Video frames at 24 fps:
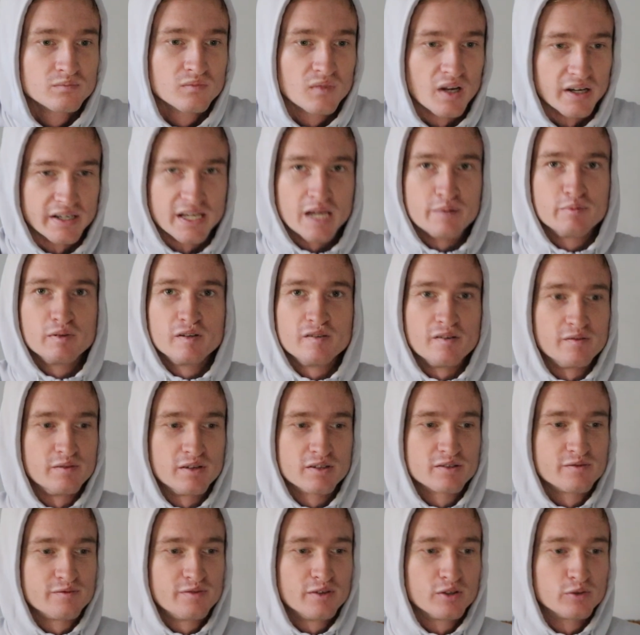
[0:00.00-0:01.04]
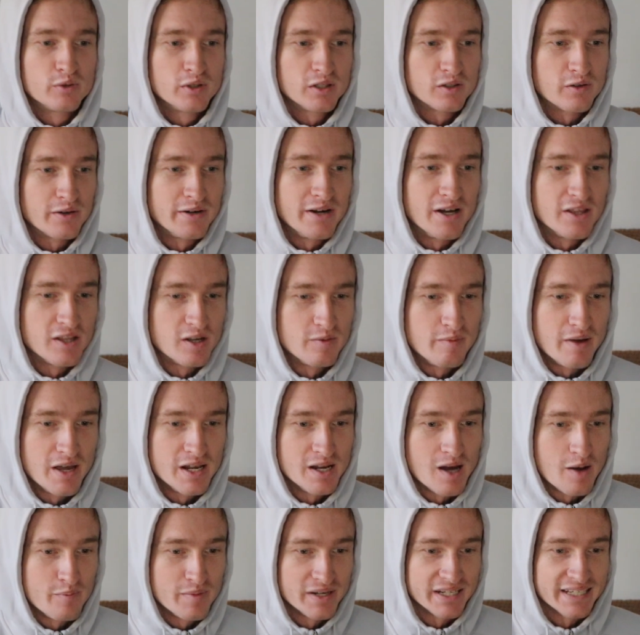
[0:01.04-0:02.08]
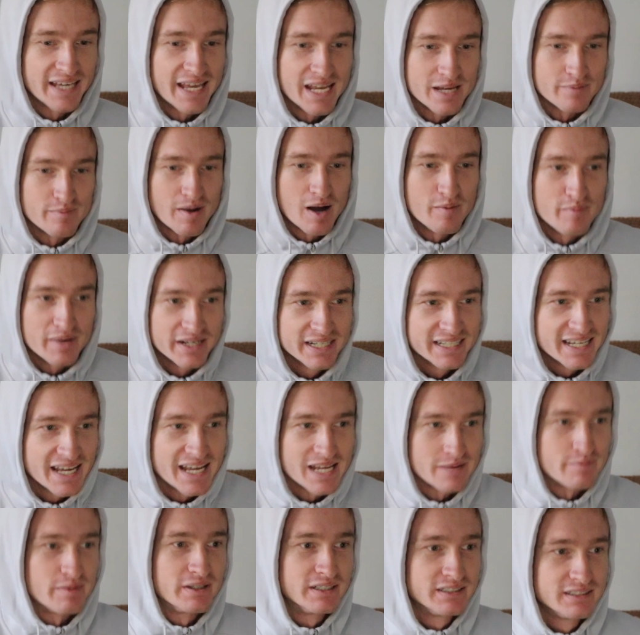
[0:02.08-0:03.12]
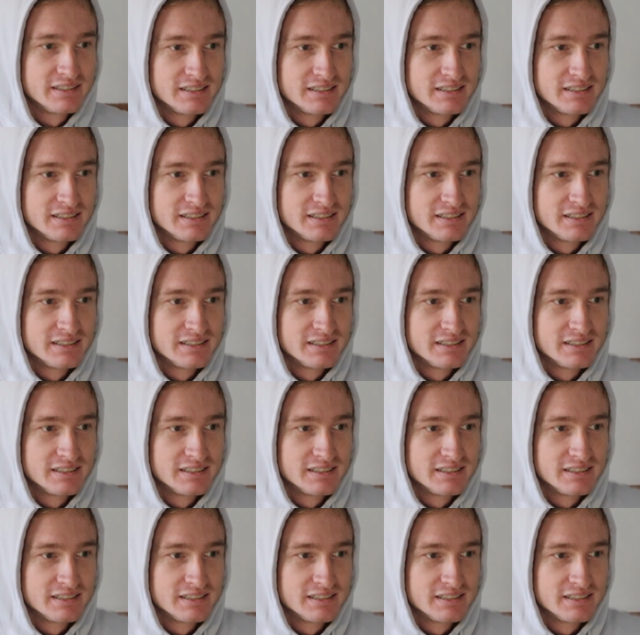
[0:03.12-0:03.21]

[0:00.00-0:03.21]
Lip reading: I can't believe it doesn't feel real right now that I'm in a game. I'm in a game.